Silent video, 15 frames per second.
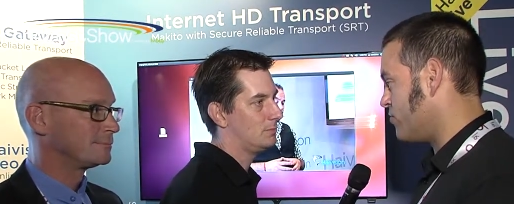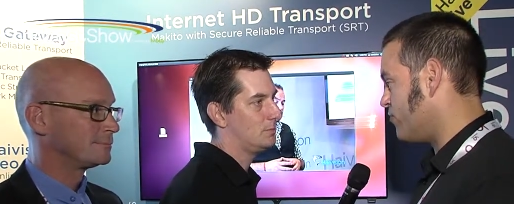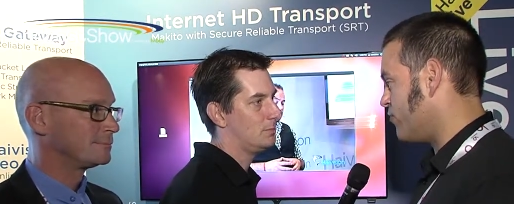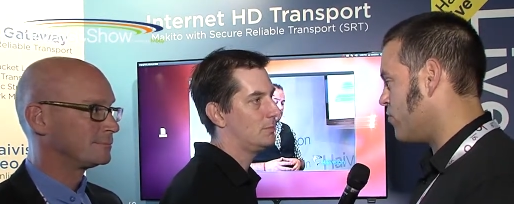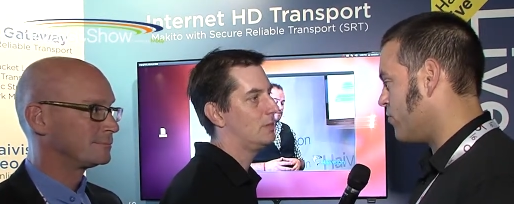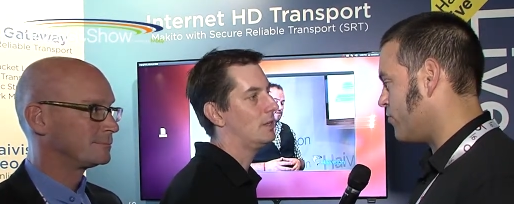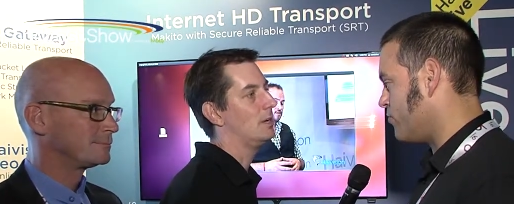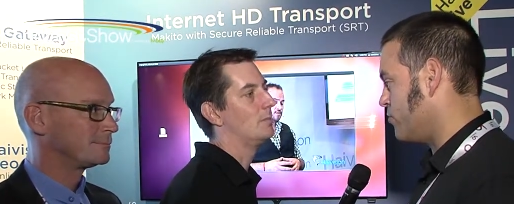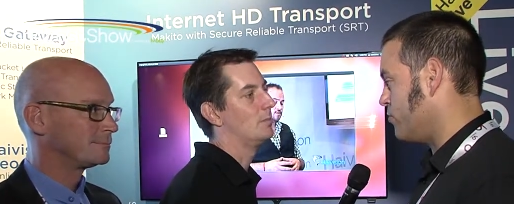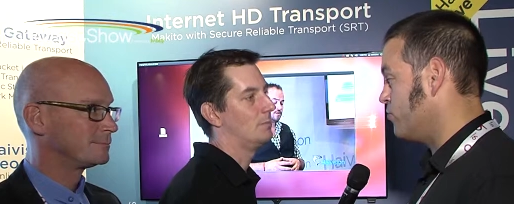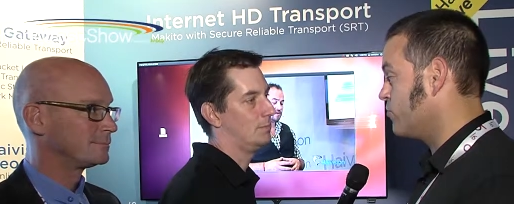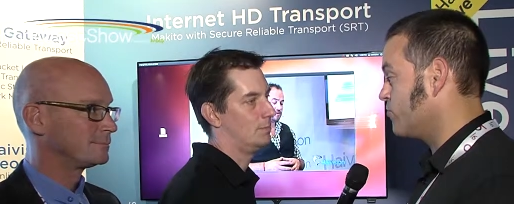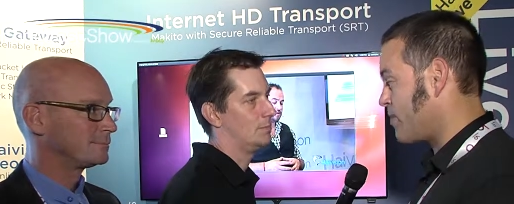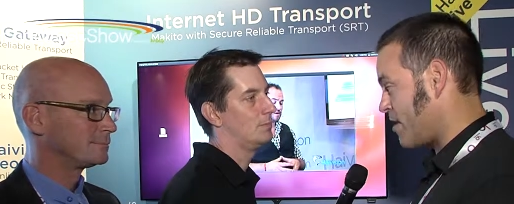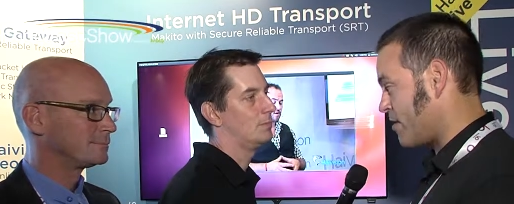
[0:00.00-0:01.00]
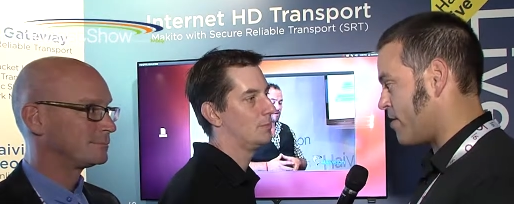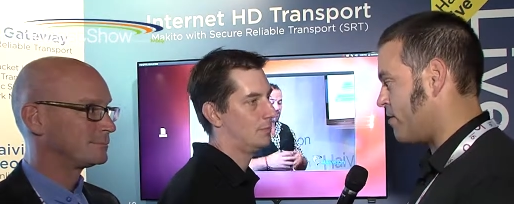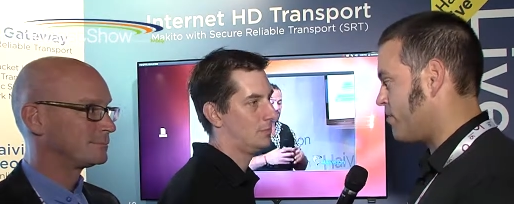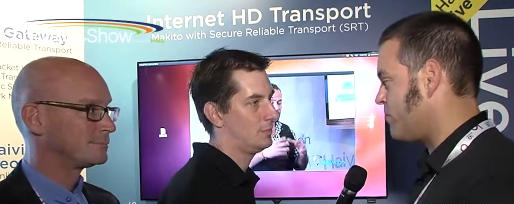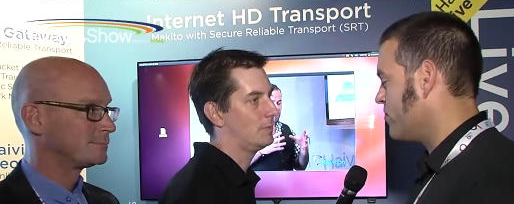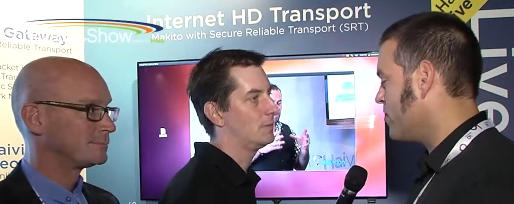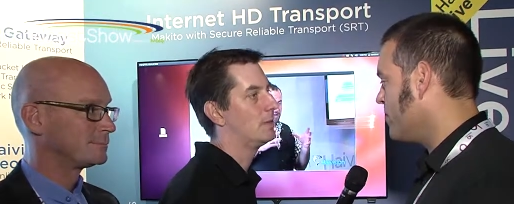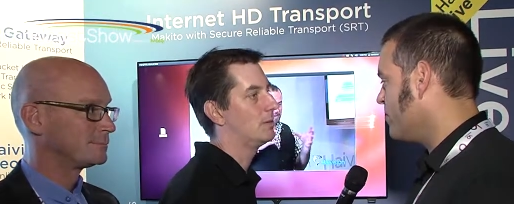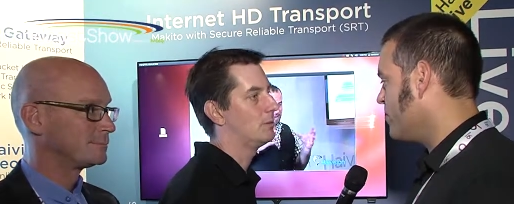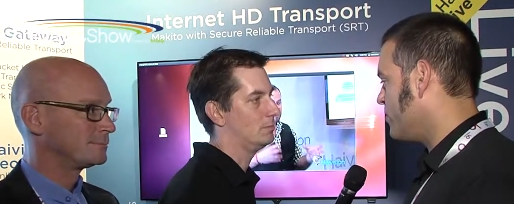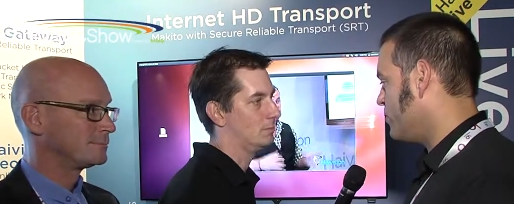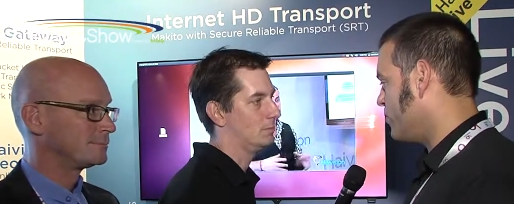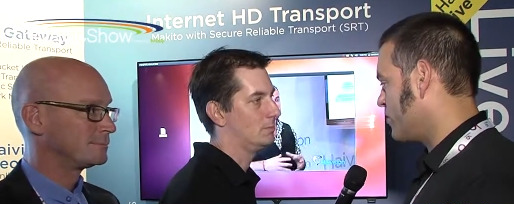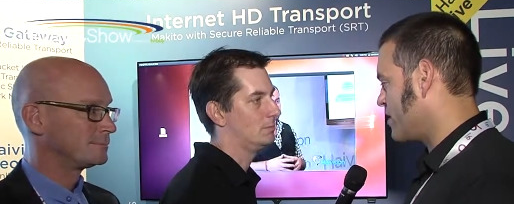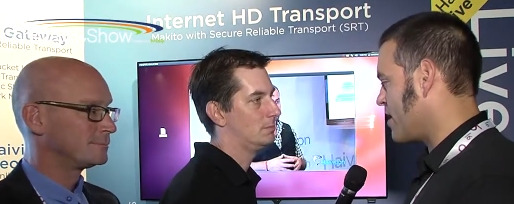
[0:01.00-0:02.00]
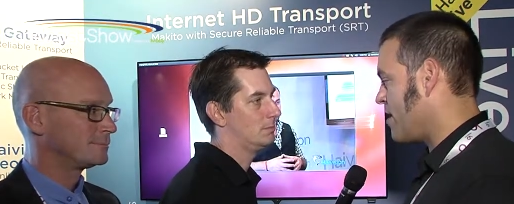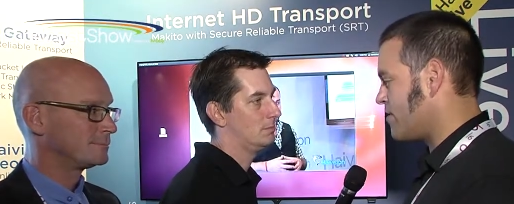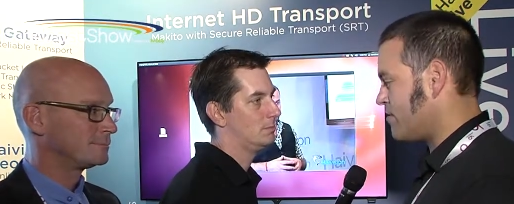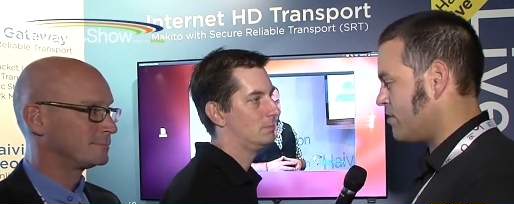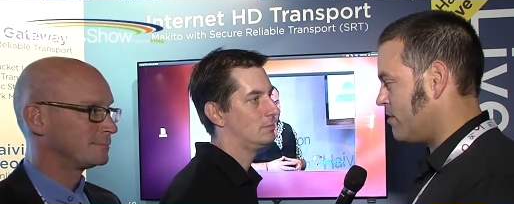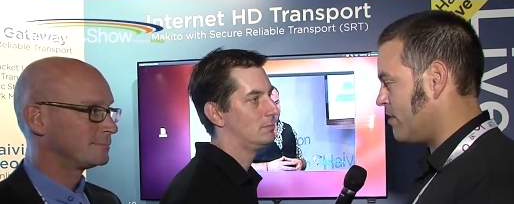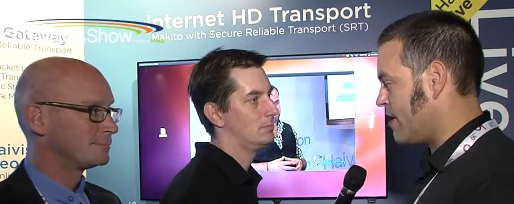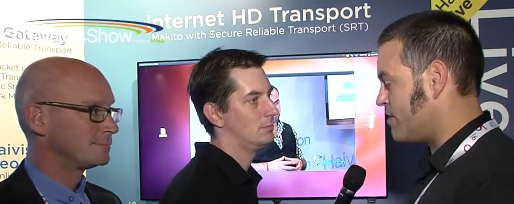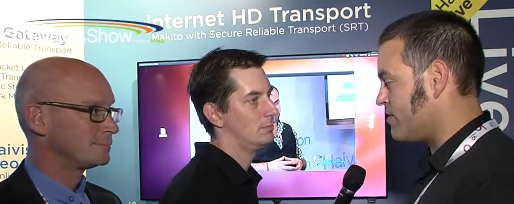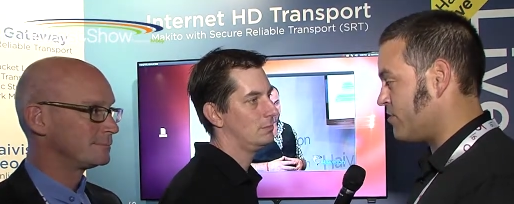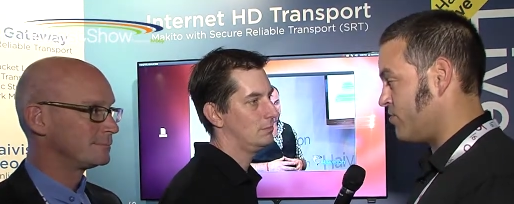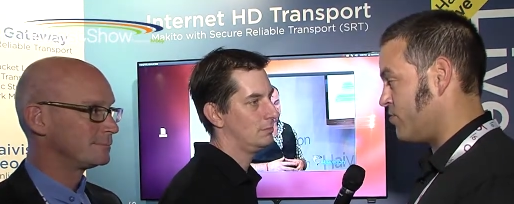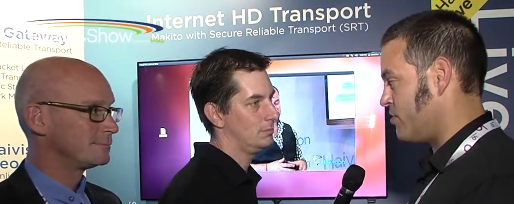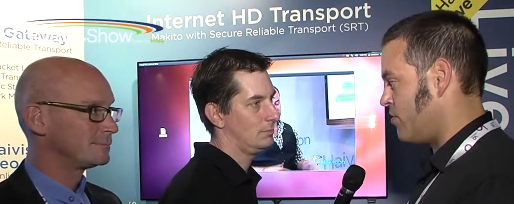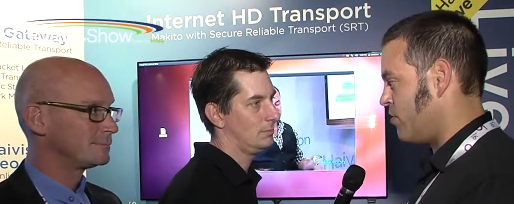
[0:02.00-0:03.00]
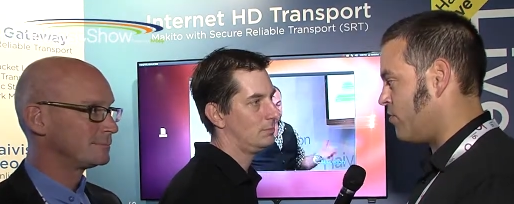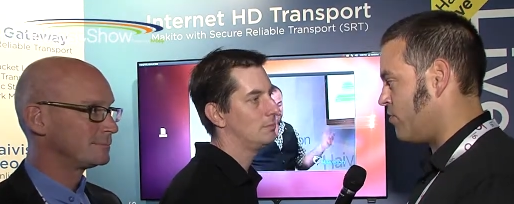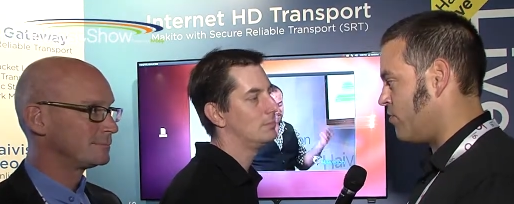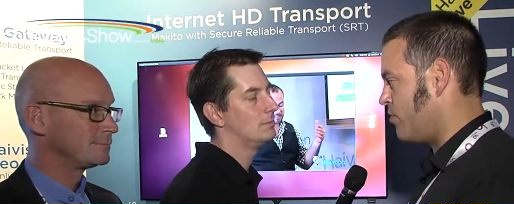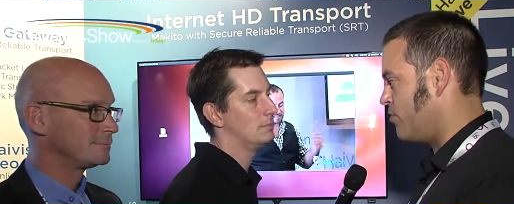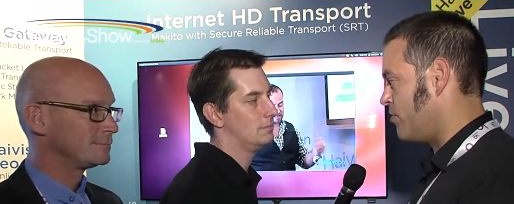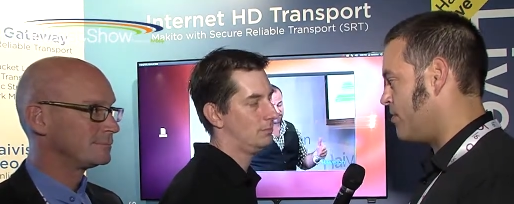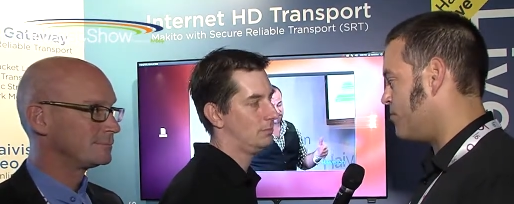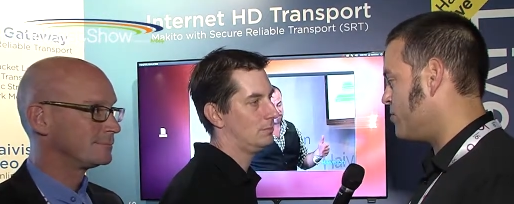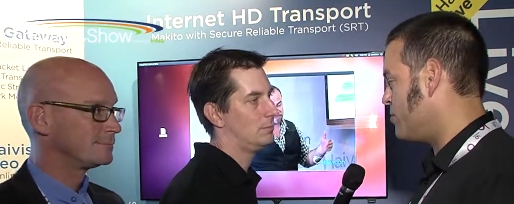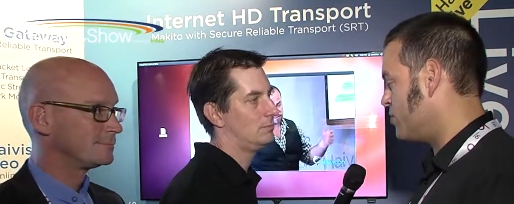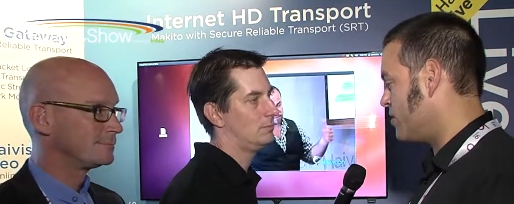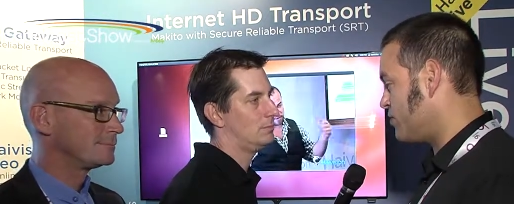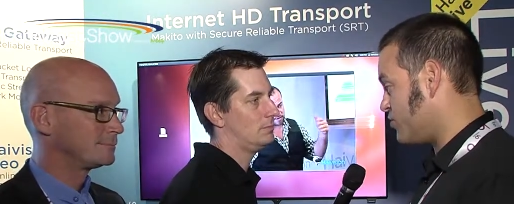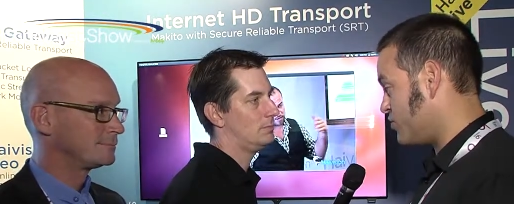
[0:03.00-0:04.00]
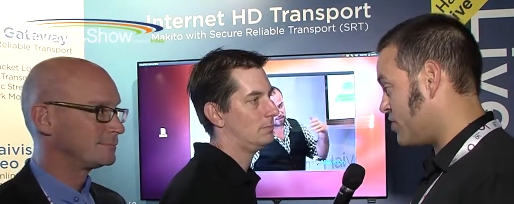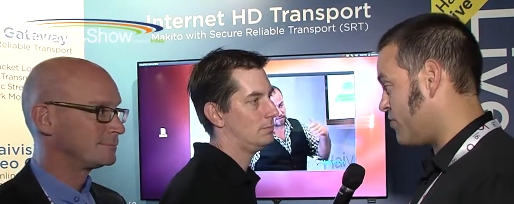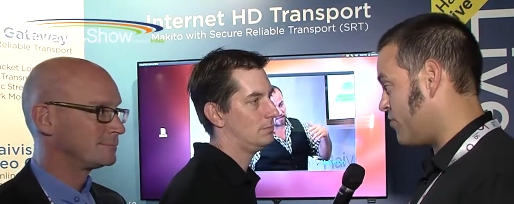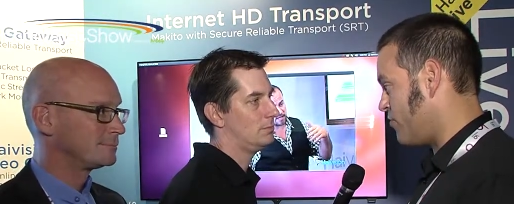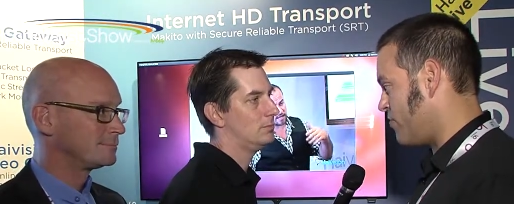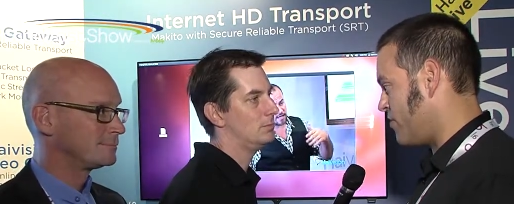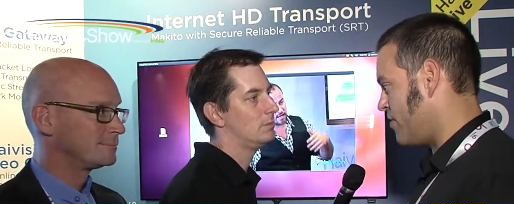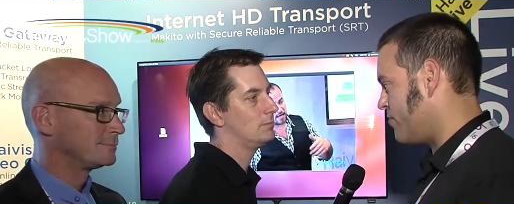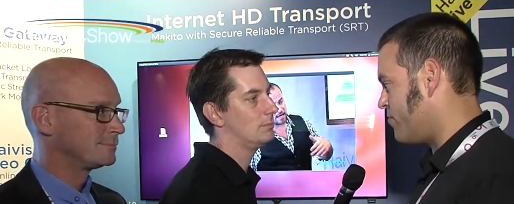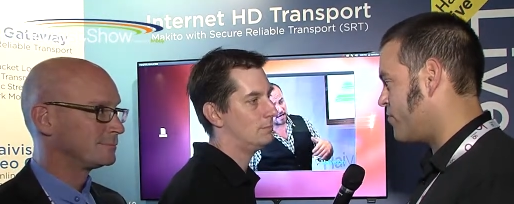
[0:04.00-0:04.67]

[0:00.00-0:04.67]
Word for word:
Speaker 1: Of course, yeah. you lose packets, you got latency on, on the, you got jitter there.